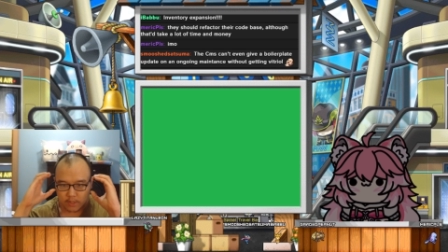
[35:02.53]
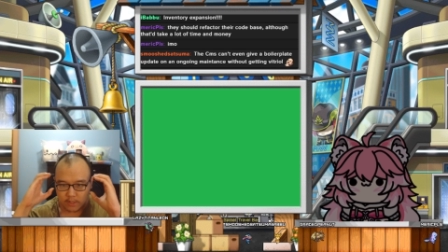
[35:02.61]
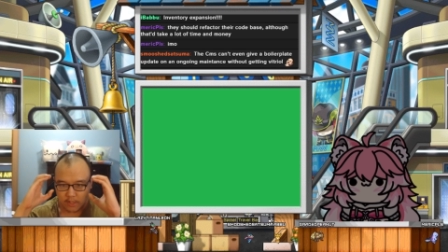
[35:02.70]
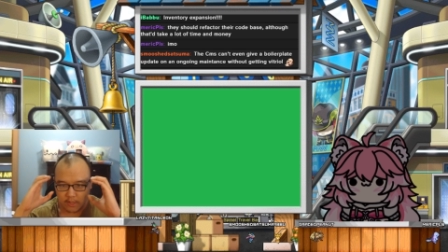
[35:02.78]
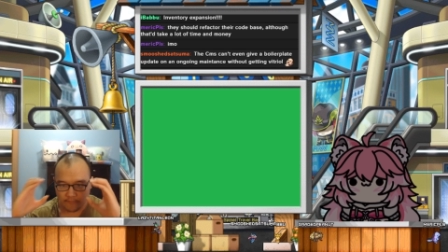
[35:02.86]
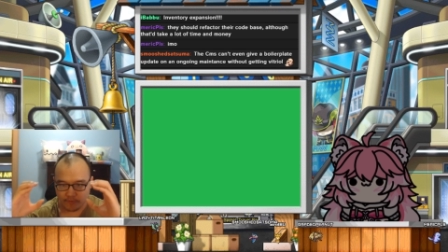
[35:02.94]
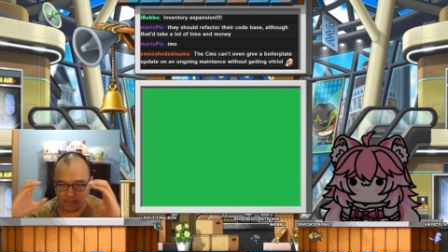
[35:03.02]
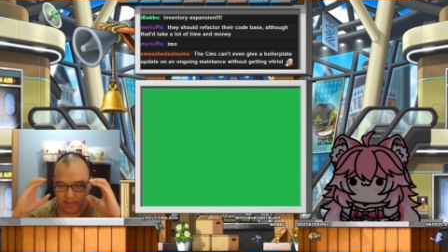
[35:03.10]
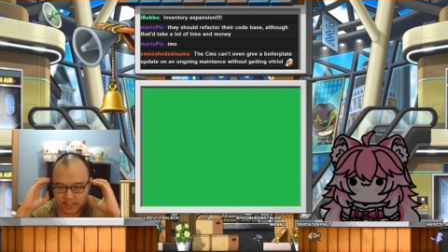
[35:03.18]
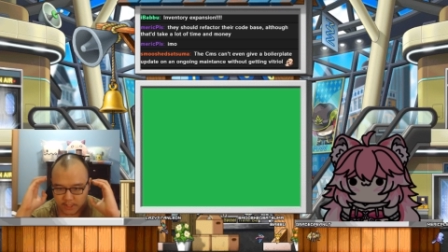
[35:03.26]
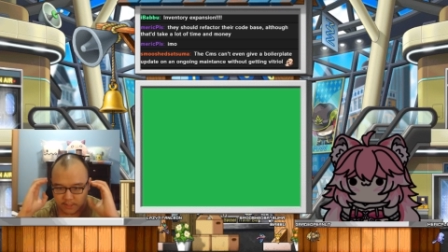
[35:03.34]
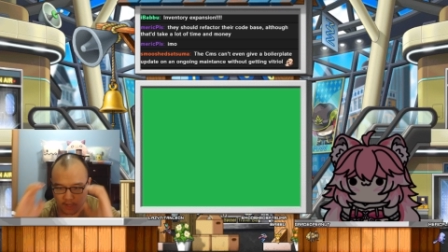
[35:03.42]

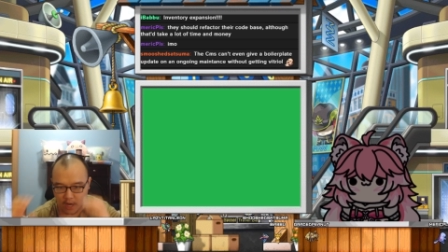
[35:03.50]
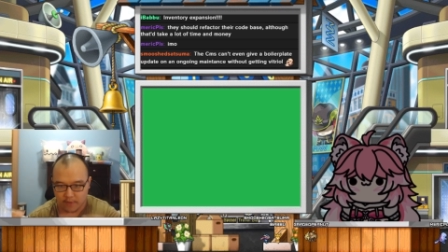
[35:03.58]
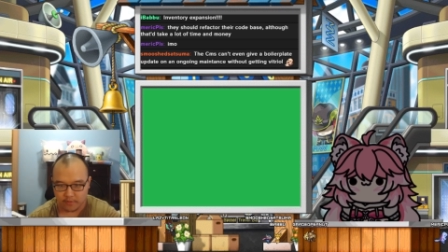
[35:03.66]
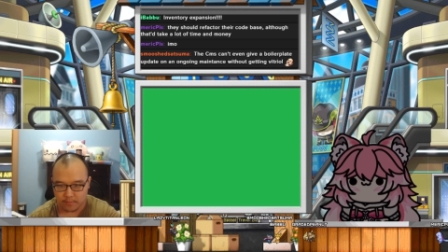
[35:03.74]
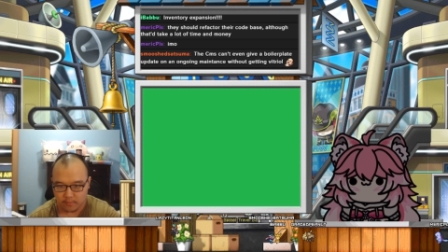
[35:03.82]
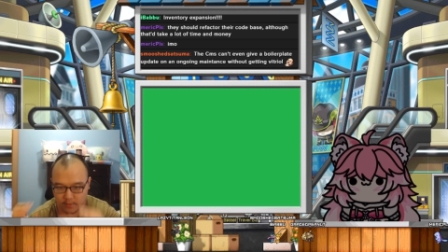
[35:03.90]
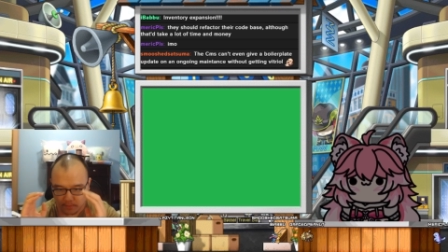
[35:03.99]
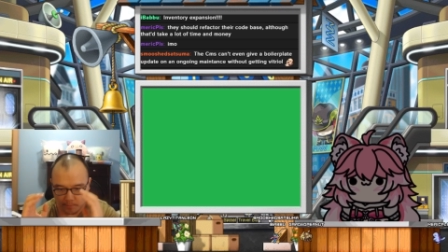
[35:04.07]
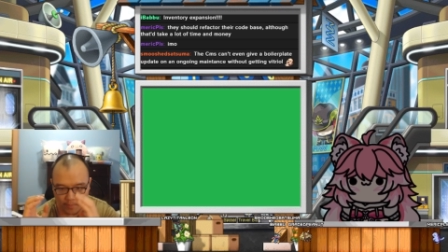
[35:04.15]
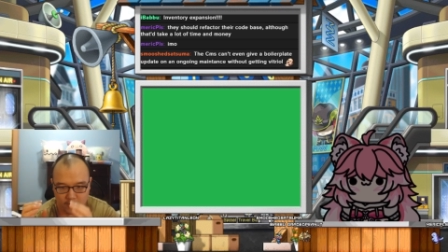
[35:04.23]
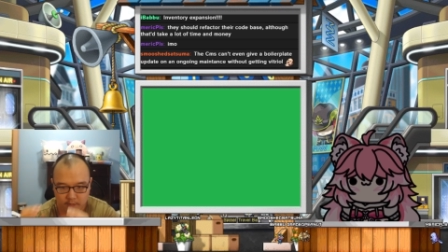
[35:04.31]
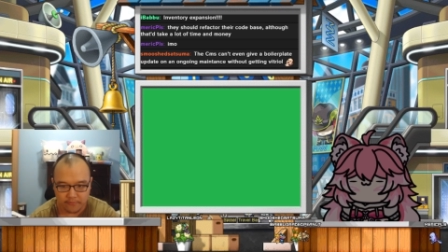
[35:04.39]
information
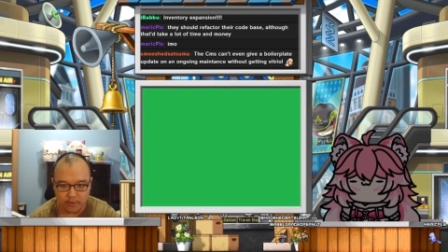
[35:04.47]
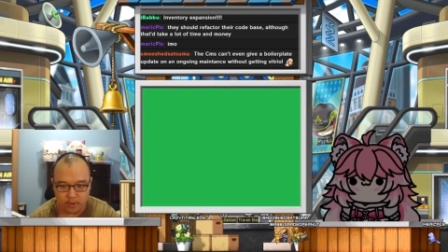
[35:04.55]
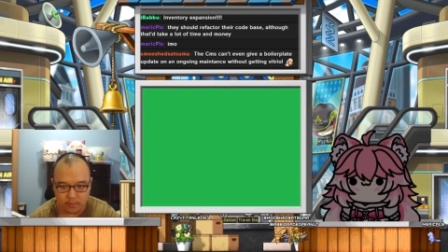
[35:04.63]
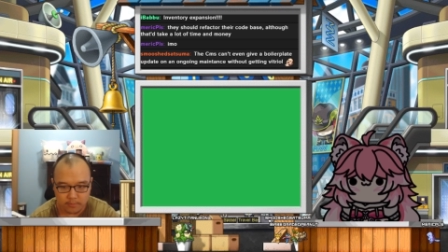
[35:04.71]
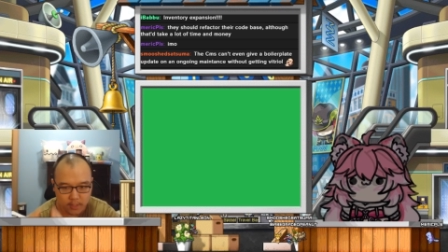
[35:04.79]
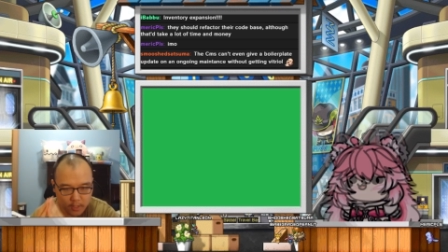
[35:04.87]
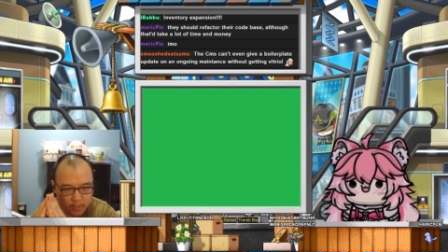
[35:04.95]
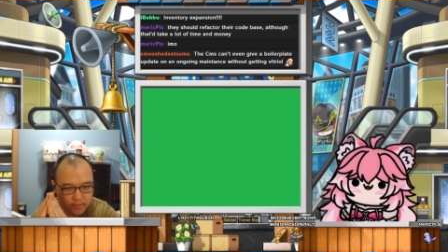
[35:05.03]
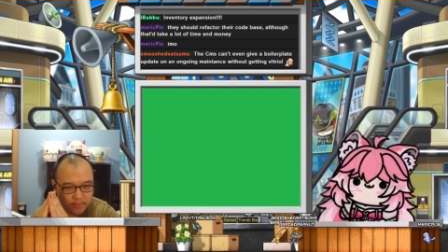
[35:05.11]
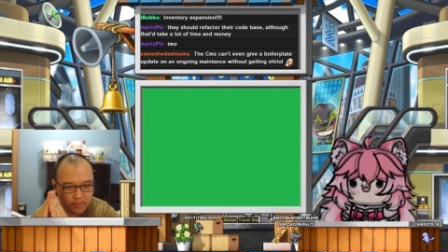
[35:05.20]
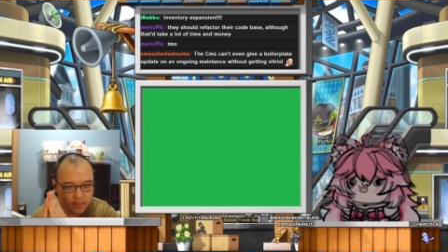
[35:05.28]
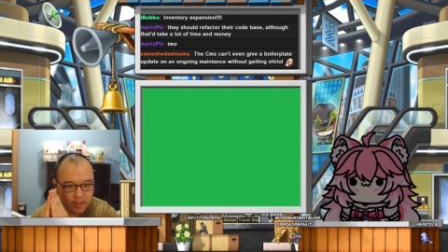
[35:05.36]
being confirmed.
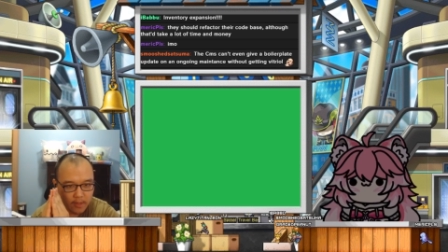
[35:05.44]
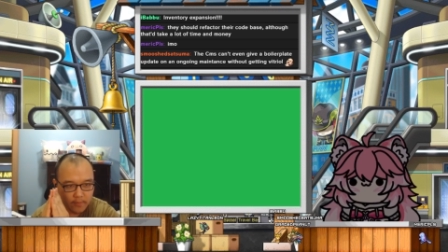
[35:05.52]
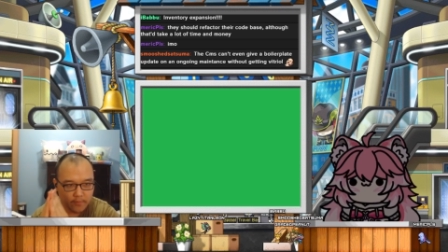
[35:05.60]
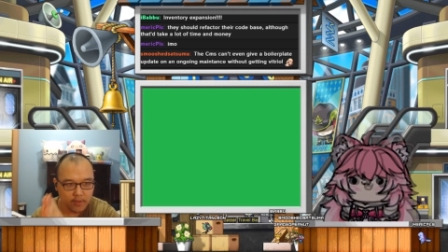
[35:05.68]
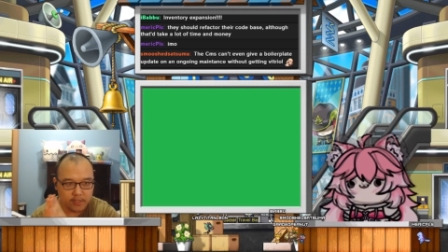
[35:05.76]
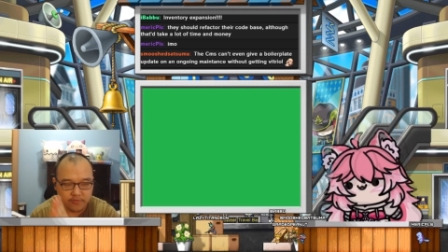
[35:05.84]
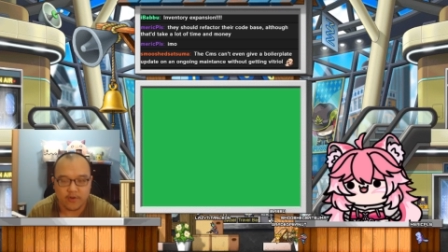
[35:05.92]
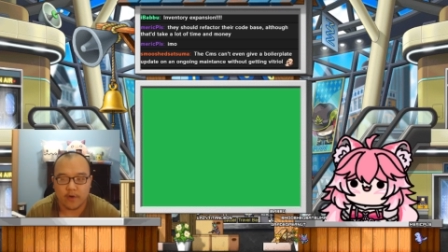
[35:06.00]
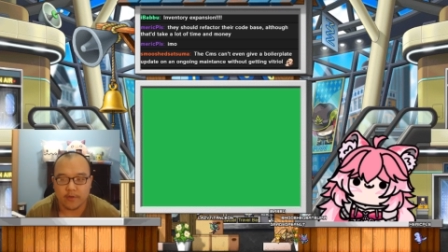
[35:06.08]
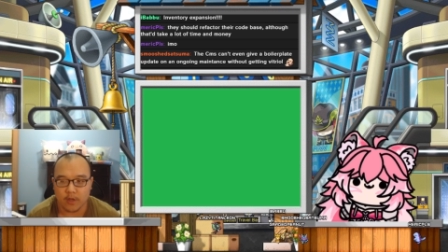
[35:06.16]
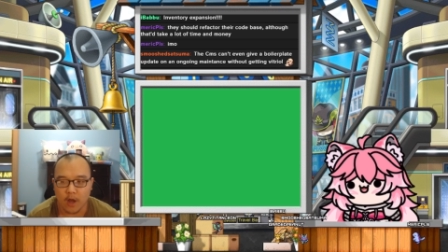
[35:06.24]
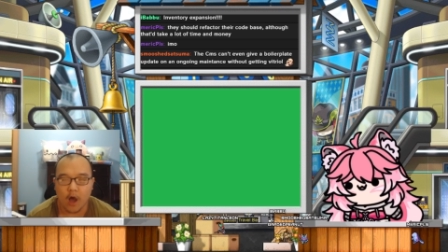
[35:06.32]
It's
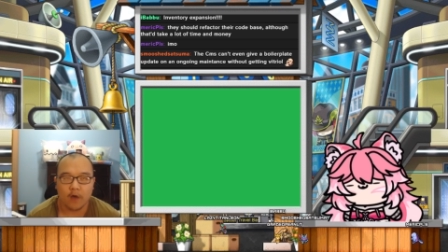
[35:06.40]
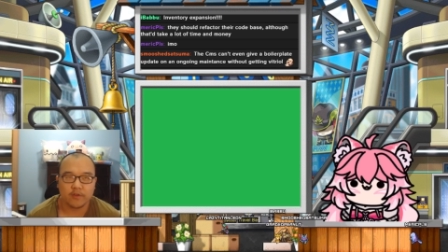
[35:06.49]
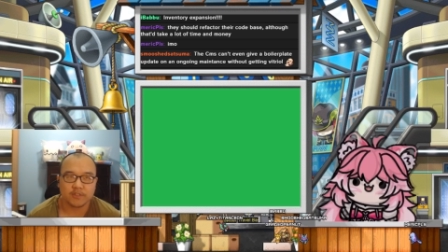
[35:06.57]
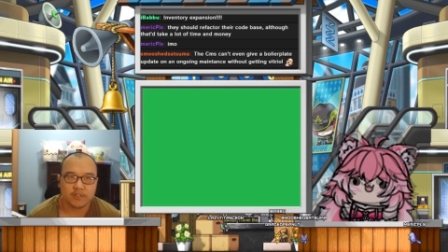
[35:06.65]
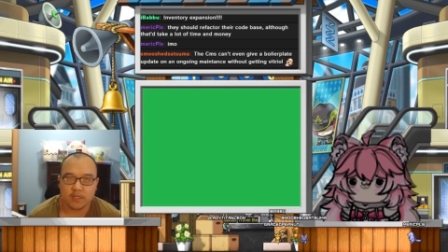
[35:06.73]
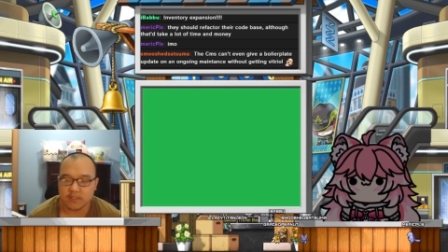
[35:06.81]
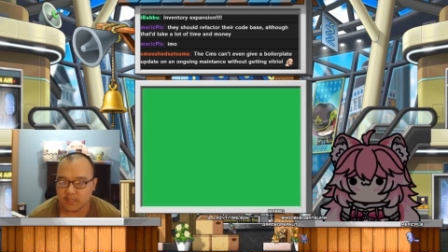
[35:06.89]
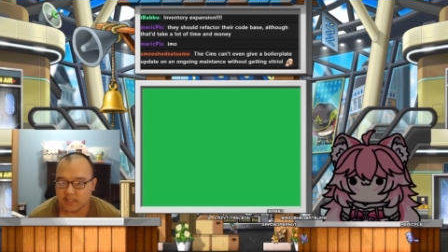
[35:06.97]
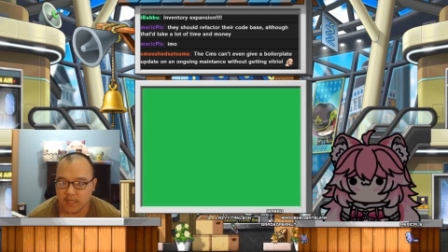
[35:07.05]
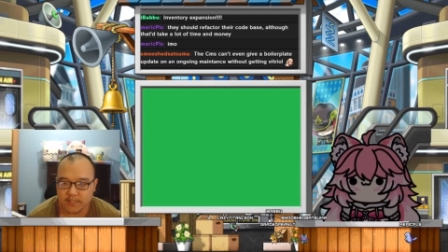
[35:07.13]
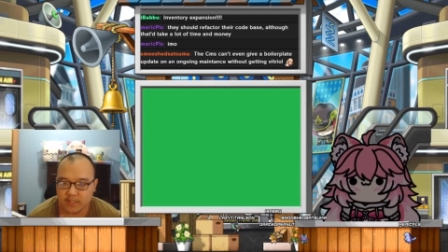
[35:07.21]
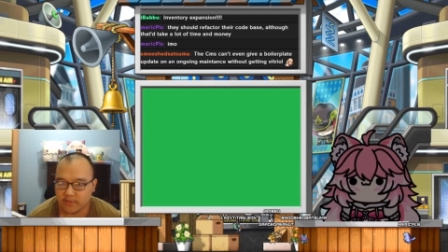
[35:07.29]
very good. Obviously, it's in
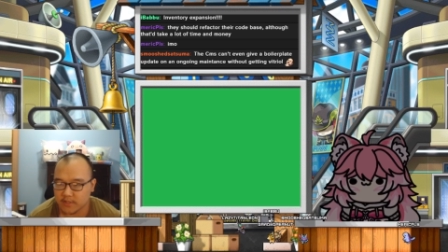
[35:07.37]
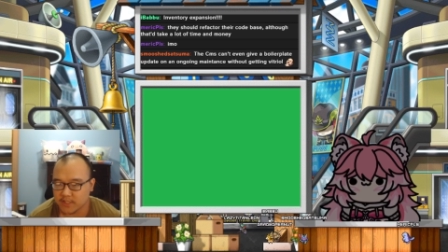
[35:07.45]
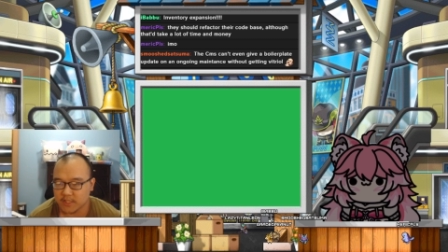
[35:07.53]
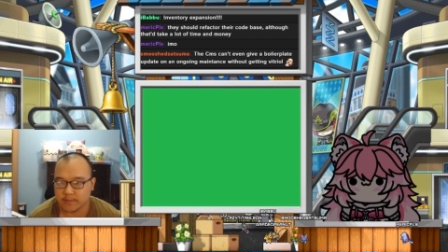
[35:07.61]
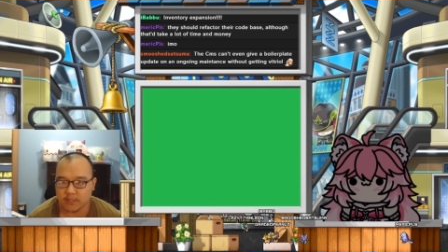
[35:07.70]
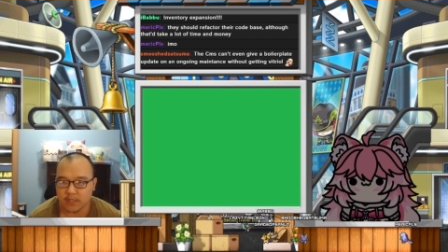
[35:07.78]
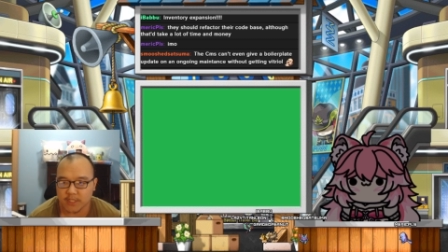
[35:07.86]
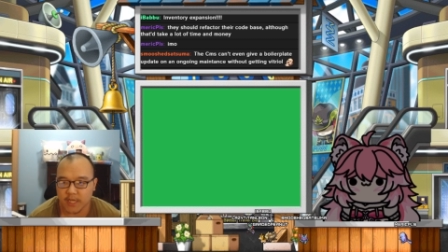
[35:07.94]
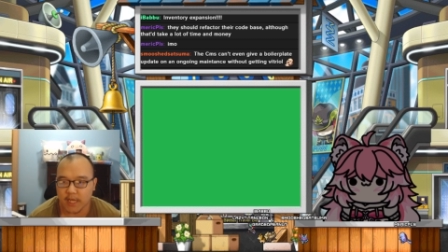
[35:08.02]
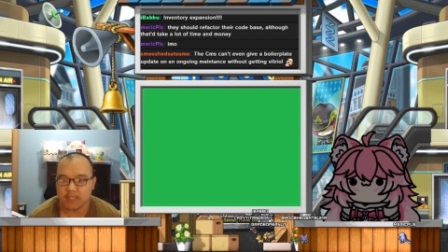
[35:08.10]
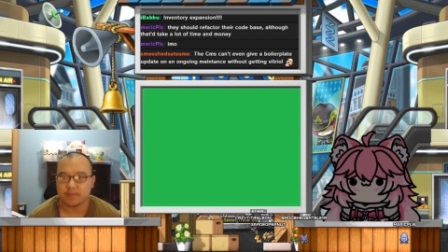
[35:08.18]
test server, it's subject to change,